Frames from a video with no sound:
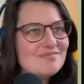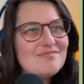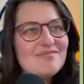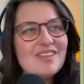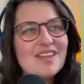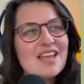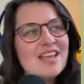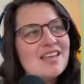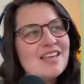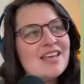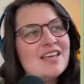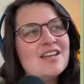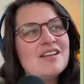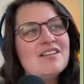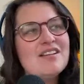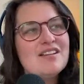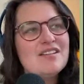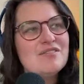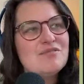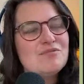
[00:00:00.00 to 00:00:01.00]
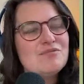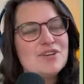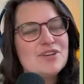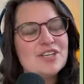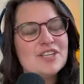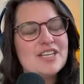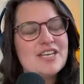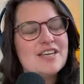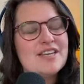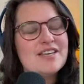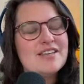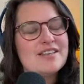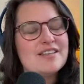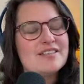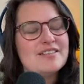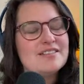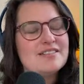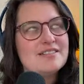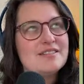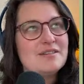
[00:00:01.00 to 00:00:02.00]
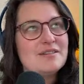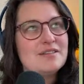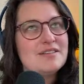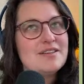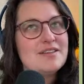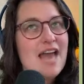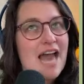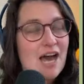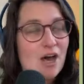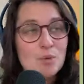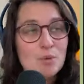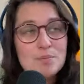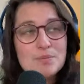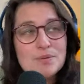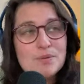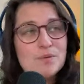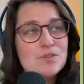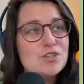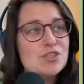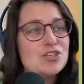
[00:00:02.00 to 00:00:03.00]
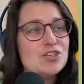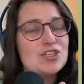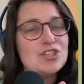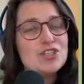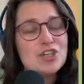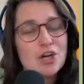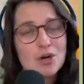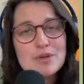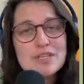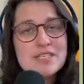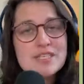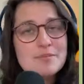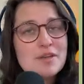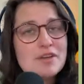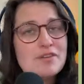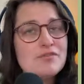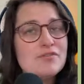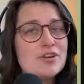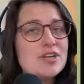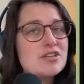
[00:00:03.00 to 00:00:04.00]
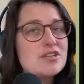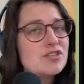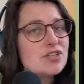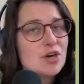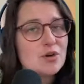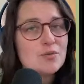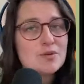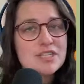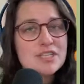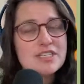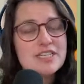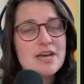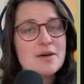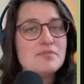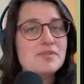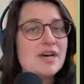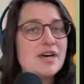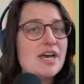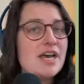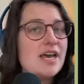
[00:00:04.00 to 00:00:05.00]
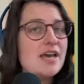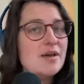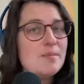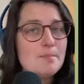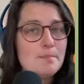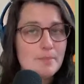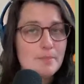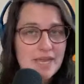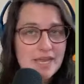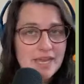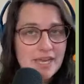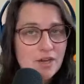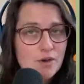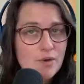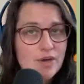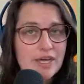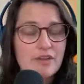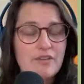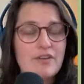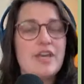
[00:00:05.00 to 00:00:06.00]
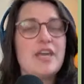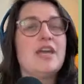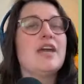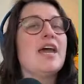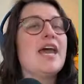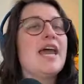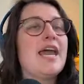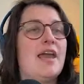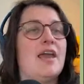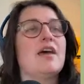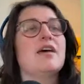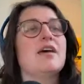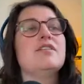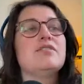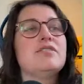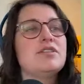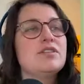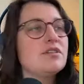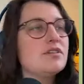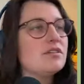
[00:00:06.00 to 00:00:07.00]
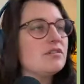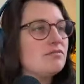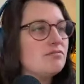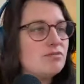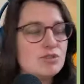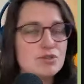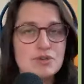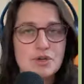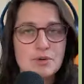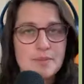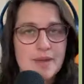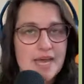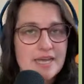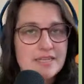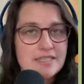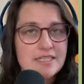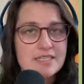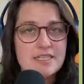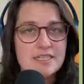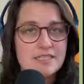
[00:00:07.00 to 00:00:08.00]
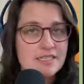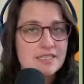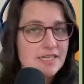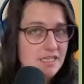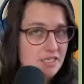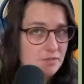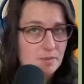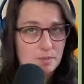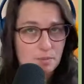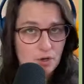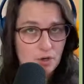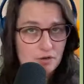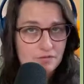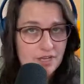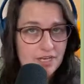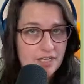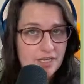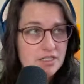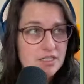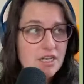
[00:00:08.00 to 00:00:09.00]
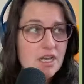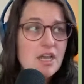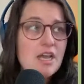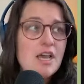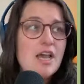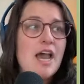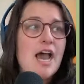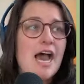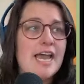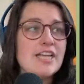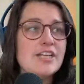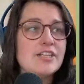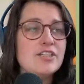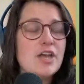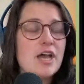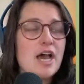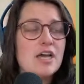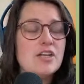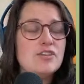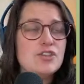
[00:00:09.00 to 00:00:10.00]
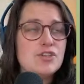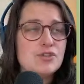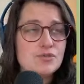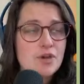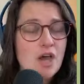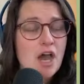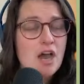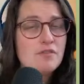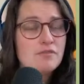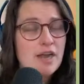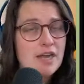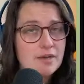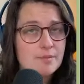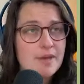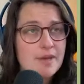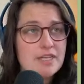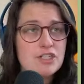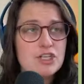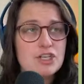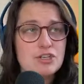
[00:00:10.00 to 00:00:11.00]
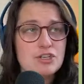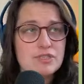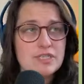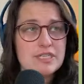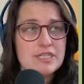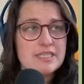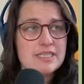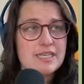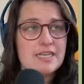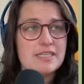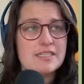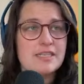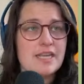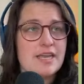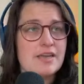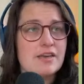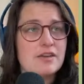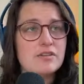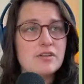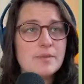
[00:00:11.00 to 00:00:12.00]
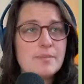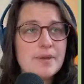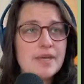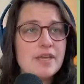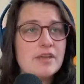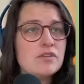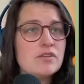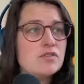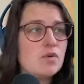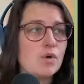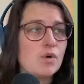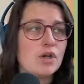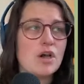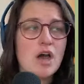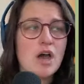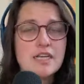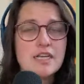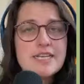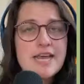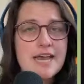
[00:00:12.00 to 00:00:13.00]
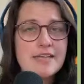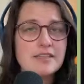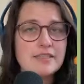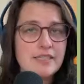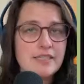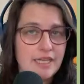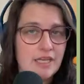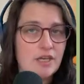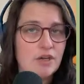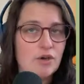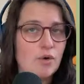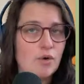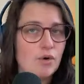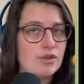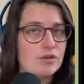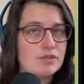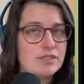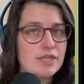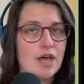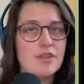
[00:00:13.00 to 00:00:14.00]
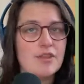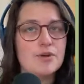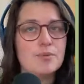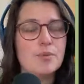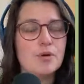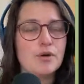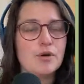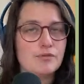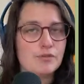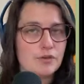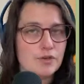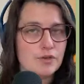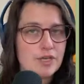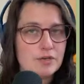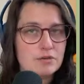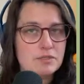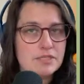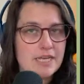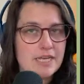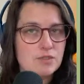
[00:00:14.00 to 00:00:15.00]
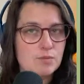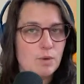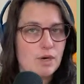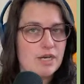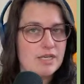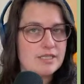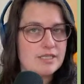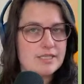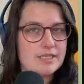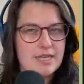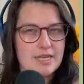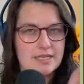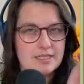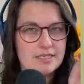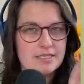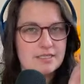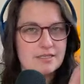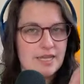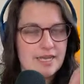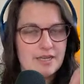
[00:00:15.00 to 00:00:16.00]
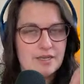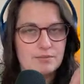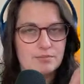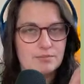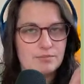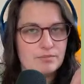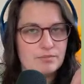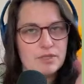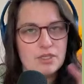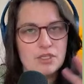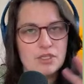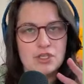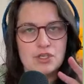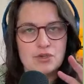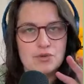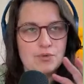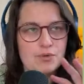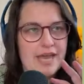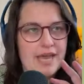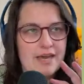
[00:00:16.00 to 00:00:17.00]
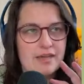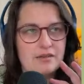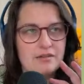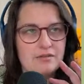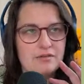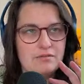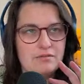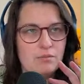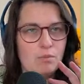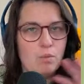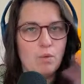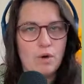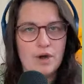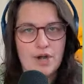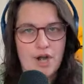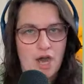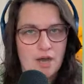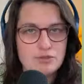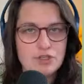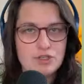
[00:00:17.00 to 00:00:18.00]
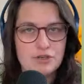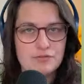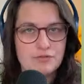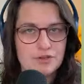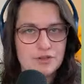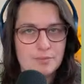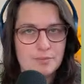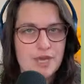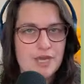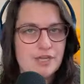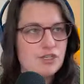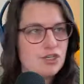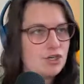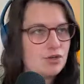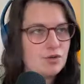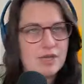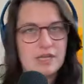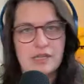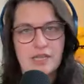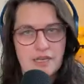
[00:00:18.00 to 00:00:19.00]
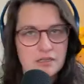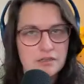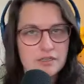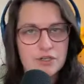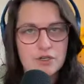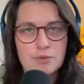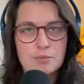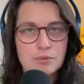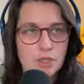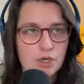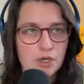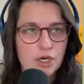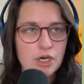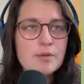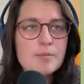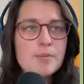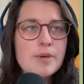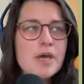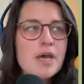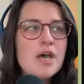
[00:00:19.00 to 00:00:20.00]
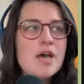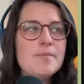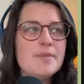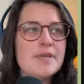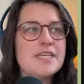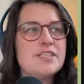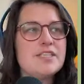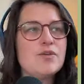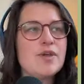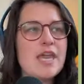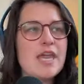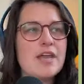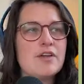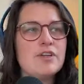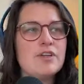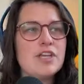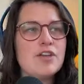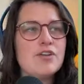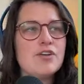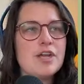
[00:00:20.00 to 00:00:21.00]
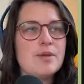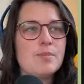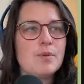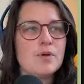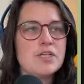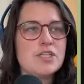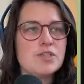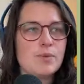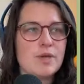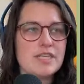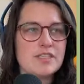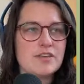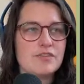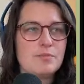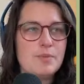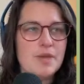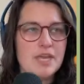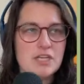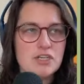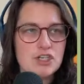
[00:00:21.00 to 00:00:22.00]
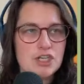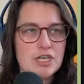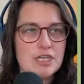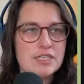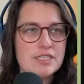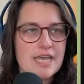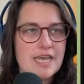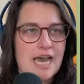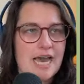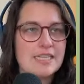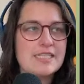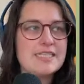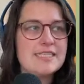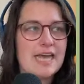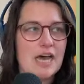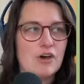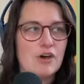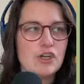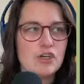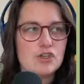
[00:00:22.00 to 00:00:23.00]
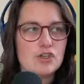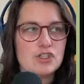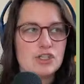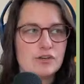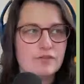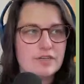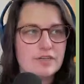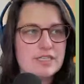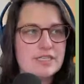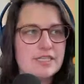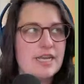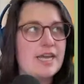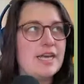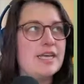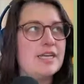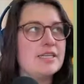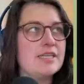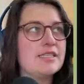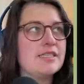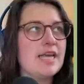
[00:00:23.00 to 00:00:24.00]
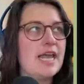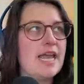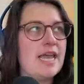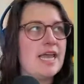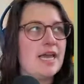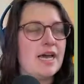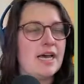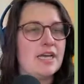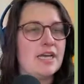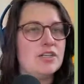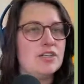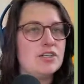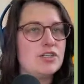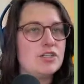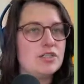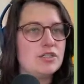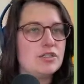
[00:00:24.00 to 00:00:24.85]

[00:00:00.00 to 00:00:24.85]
It can really help to just start with something free, start with a template, make it quickly, and do your best. It doesn't need to be perfect. I do not recommend using sites like Clippings or Contently or those other portfolio sites where it's like you get one option for the page and you get like a little blurb, because you can't really create persuasive pages that sell your services and